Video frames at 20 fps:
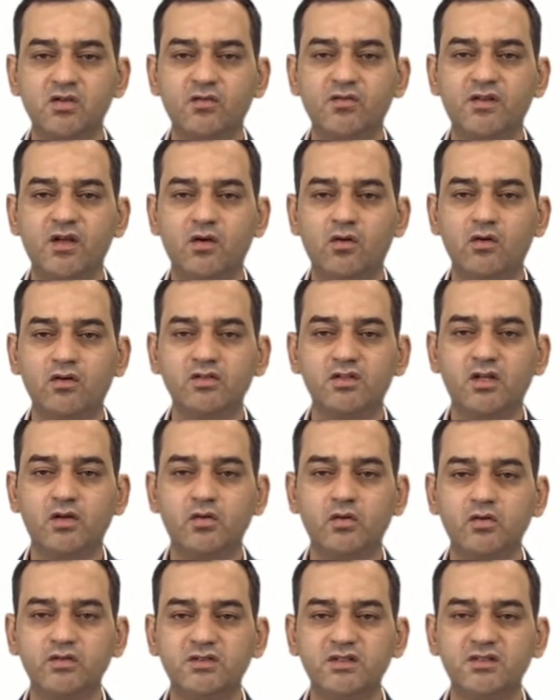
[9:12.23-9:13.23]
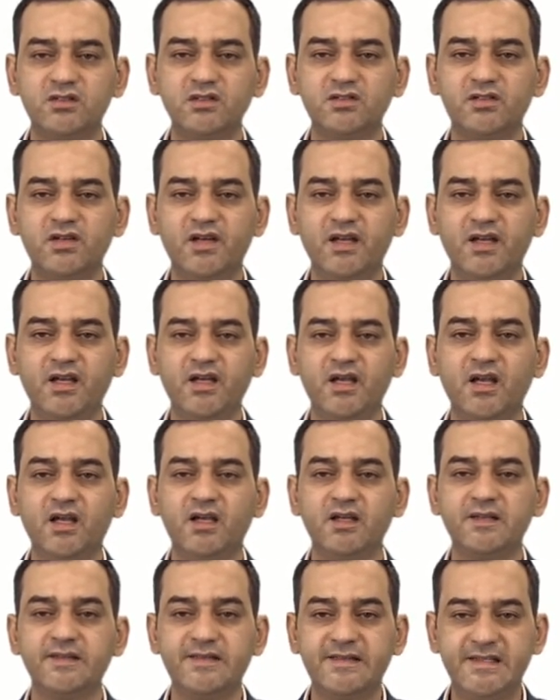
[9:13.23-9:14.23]
of the order-rooted tree
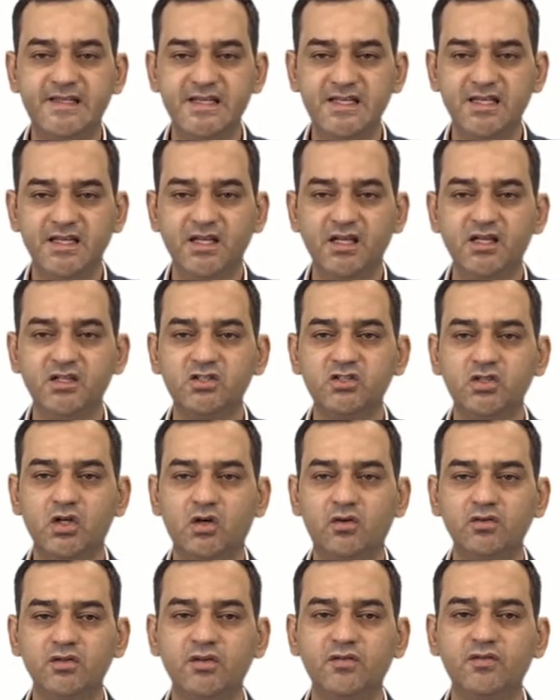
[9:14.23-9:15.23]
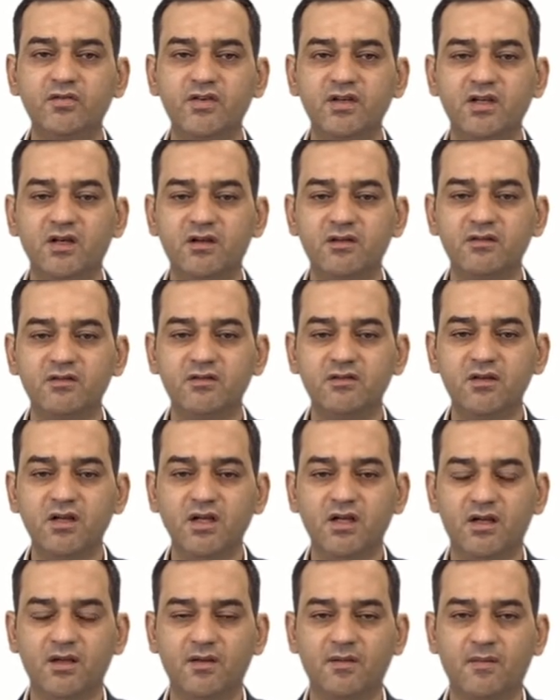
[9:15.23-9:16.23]
T shown in Figure
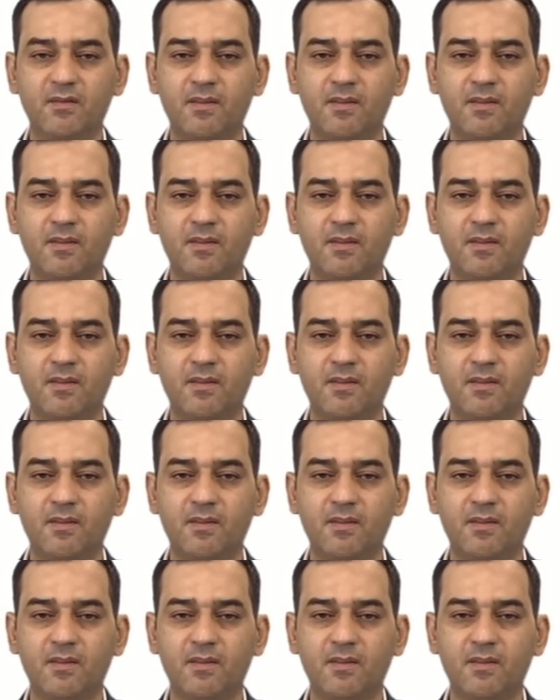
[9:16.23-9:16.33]
3?